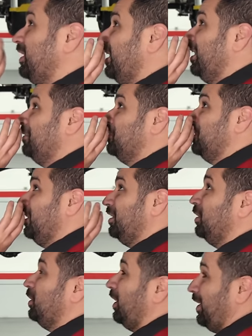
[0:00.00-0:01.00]
we have a
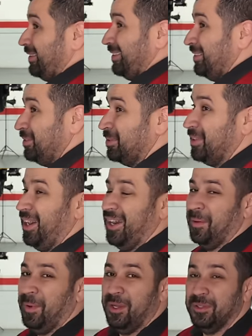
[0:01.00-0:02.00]
lot to
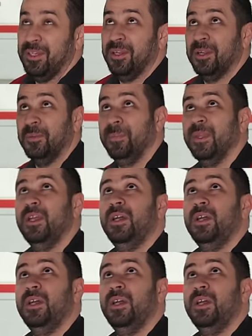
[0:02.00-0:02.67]
talk about here.